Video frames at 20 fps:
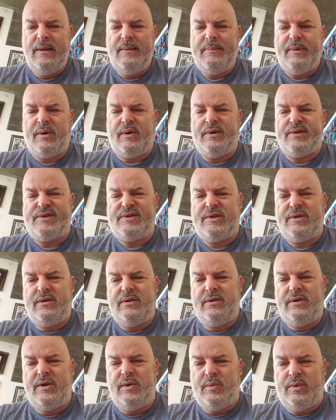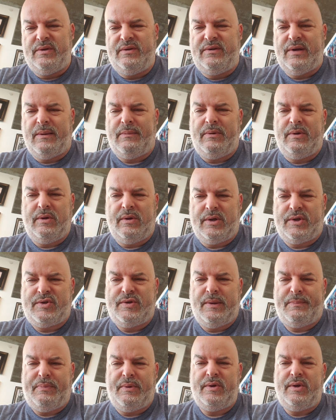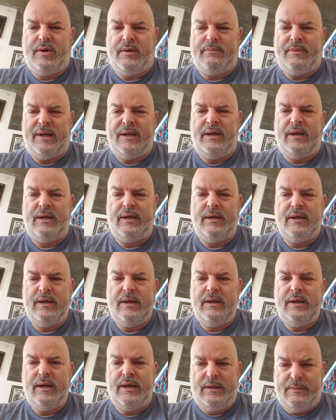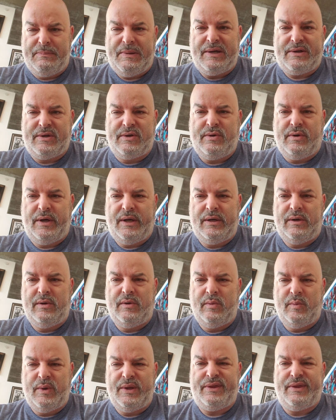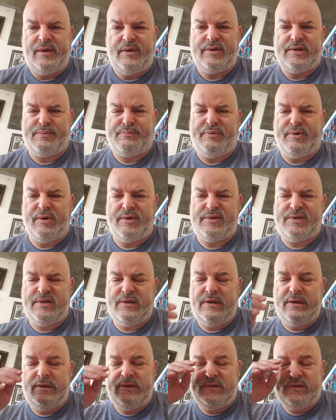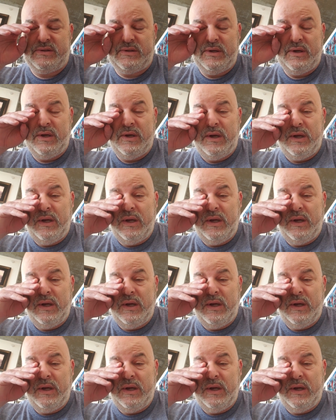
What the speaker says: because you will double or triple your money in Bitcoin with those proceeds.